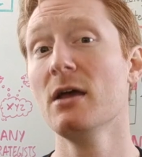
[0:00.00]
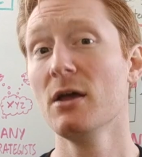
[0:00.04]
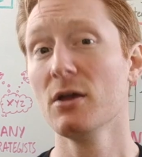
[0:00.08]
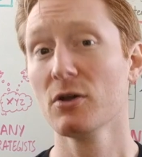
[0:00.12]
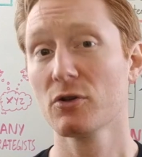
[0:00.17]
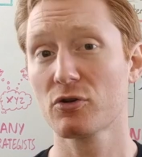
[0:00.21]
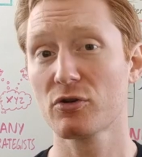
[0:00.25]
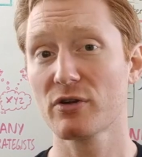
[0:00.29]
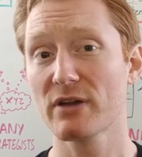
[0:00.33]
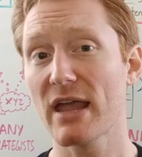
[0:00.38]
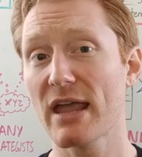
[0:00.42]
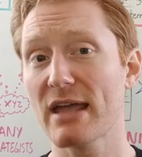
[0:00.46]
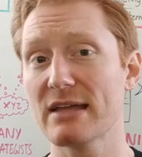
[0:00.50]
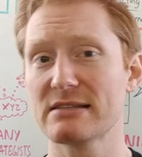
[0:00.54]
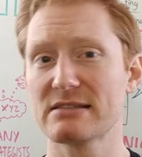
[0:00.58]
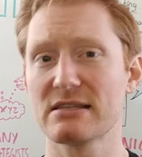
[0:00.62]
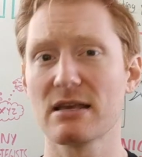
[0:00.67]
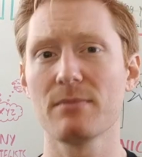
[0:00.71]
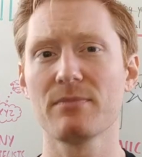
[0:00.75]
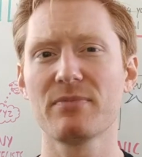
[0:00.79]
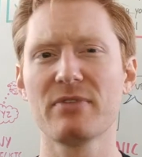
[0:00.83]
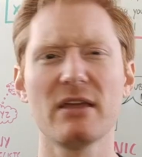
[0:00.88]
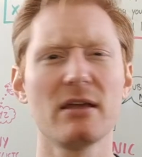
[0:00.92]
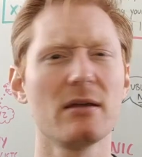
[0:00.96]
create
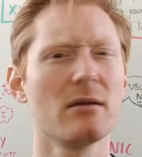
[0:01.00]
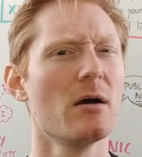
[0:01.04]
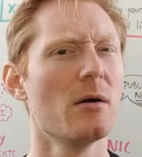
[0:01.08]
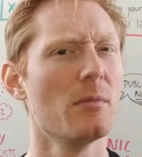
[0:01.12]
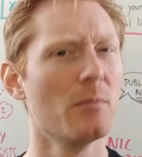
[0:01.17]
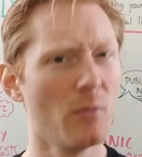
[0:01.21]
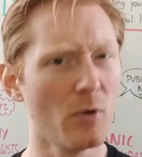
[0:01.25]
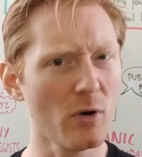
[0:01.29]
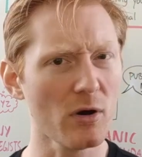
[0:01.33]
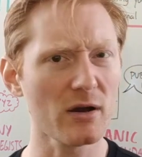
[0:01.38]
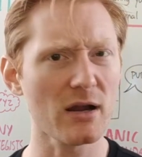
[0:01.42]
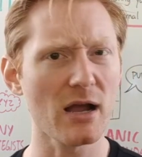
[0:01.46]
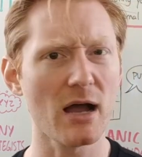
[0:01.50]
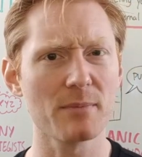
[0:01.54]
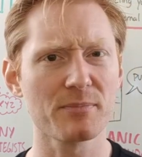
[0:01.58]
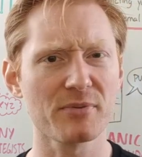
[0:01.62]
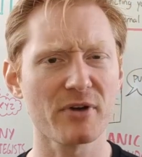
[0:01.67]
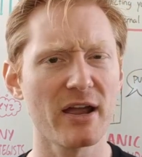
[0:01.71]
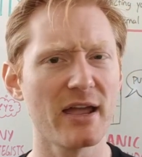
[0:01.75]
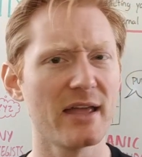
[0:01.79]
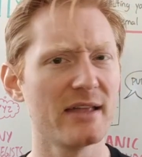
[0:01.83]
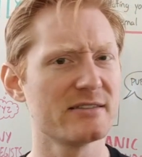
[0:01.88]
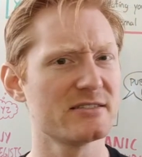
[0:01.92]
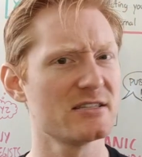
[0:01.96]
something more
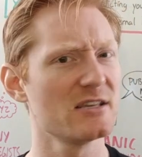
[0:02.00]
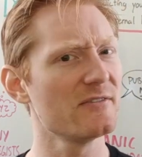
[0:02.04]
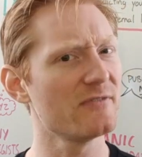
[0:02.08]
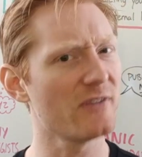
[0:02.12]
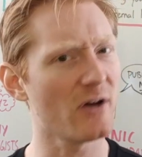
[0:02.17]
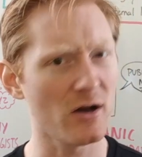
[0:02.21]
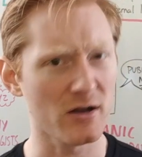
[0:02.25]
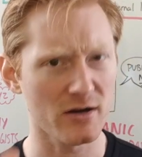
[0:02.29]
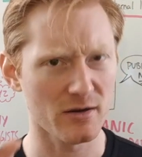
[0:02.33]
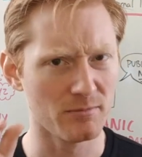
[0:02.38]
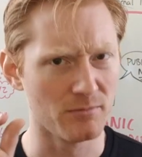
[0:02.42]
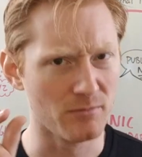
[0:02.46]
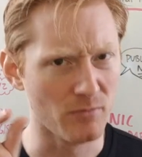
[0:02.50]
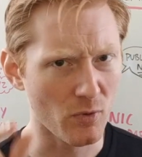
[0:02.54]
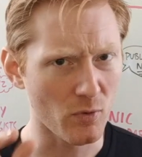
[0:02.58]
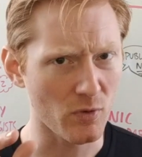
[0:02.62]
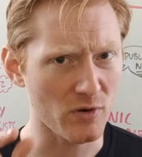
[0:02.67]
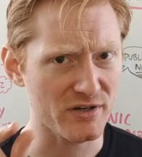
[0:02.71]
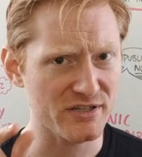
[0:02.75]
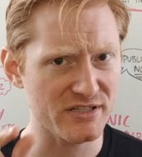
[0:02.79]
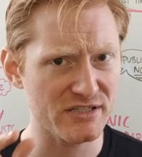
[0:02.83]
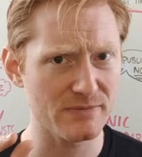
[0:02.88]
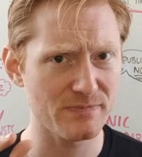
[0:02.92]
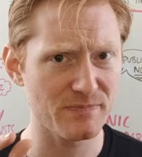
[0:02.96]
comprehensive on a more
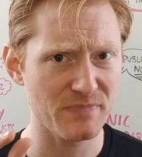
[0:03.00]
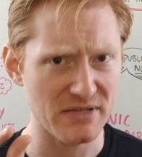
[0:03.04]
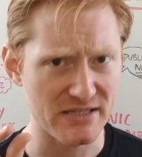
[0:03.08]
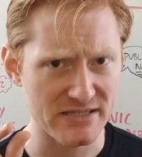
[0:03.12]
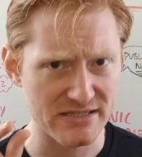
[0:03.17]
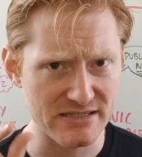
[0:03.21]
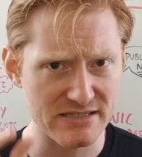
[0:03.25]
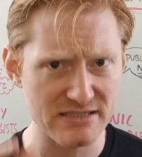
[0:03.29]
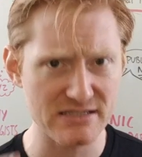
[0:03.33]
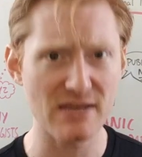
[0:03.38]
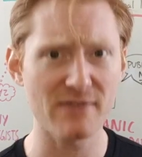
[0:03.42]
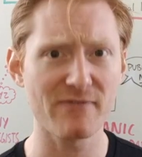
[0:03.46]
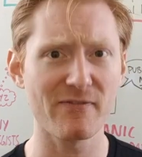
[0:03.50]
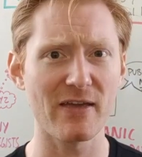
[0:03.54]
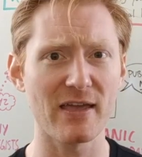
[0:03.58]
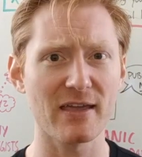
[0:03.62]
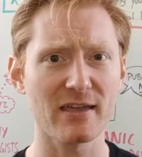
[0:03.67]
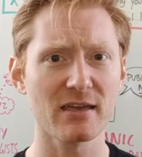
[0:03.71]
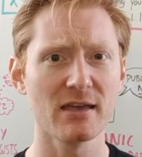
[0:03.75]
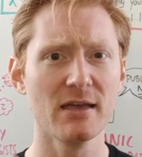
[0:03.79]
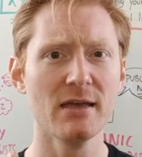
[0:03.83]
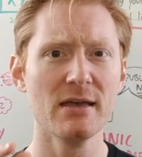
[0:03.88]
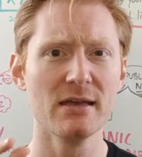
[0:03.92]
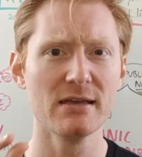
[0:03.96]
specific